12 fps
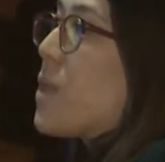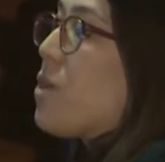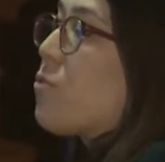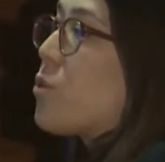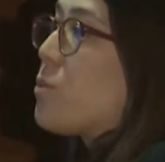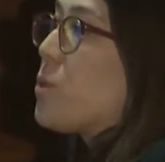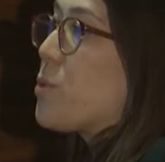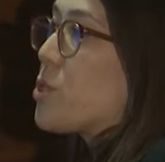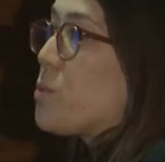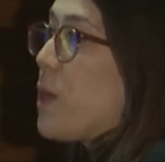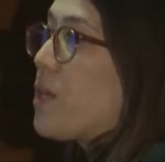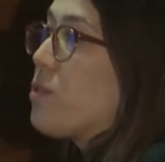From the
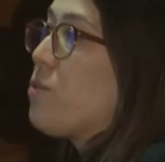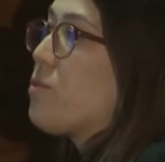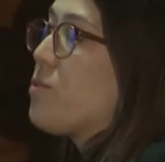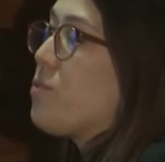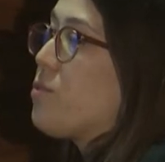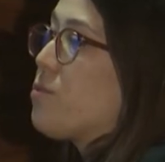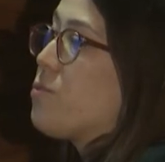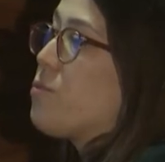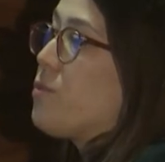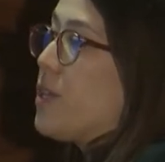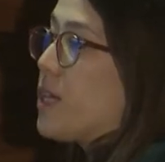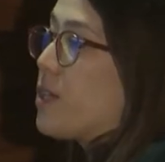perspective of the
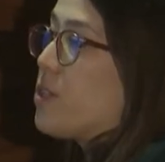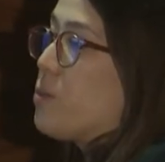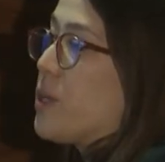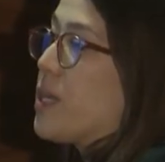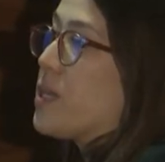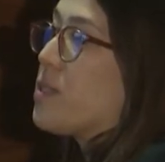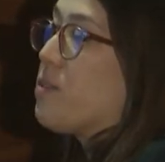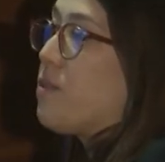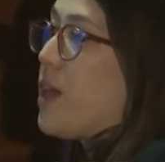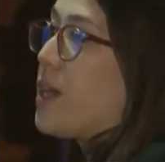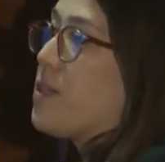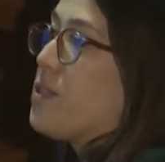vehicle, we can
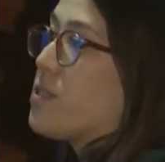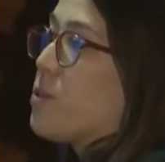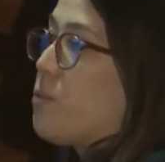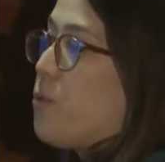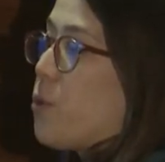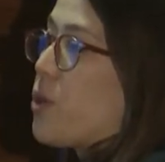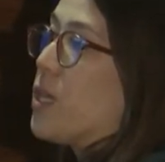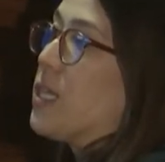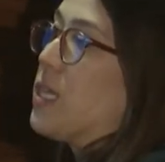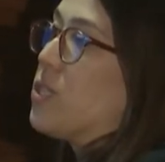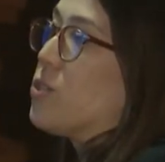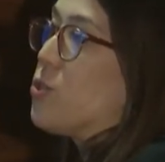divide this support
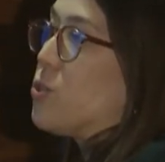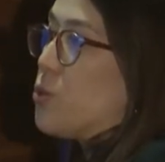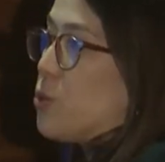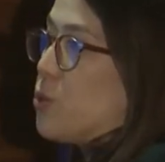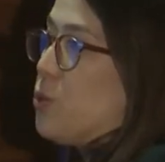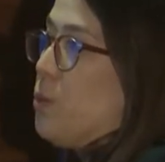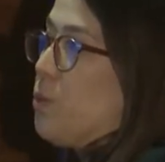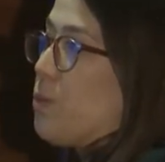into two.